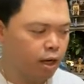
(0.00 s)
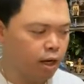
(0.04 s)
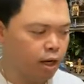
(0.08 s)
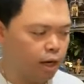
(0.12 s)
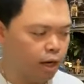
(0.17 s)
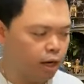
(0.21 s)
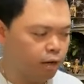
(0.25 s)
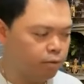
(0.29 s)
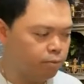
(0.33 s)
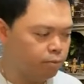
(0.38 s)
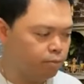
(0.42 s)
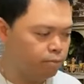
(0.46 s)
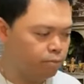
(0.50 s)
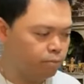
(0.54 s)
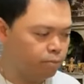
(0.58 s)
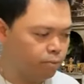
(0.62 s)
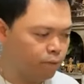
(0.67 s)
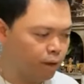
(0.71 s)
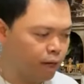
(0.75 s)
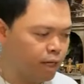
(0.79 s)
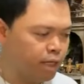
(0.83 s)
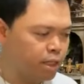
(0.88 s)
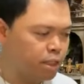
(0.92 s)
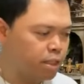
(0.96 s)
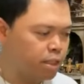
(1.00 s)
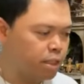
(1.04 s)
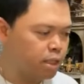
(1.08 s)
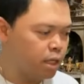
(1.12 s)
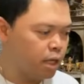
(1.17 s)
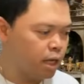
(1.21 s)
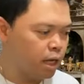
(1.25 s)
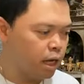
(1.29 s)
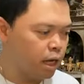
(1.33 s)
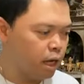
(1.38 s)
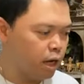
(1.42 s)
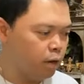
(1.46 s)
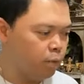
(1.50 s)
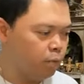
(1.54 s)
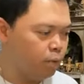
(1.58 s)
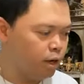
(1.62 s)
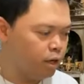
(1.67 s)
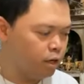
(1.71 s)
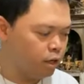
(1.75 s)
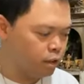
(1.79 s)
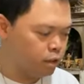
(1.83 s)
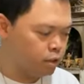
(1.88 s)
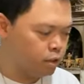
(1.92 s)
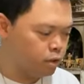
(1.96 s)
I write
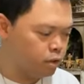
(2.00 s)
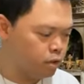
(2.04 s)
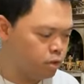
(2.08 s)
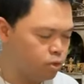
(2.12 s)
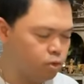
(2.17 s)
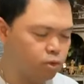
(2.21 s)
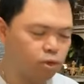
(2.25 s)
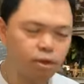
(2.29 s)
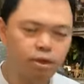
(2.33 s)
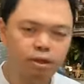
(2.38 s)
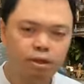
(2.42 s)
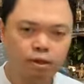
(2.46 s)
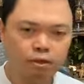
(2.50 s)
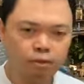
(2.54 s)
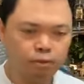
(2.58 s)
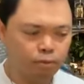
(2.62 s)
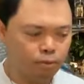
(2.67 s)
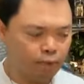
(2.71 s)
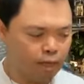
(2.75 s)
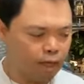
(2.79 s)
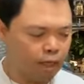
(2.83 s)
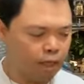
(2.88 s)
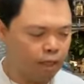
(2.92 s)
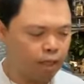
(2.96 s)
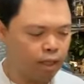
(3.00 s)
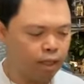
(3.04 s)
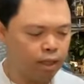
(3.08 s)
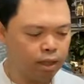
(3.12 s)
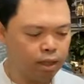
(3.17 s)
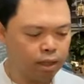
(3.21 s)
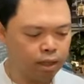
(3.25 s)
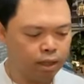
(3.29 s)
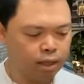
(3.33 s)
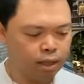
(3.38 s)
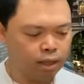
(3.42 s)
how I understood the Greek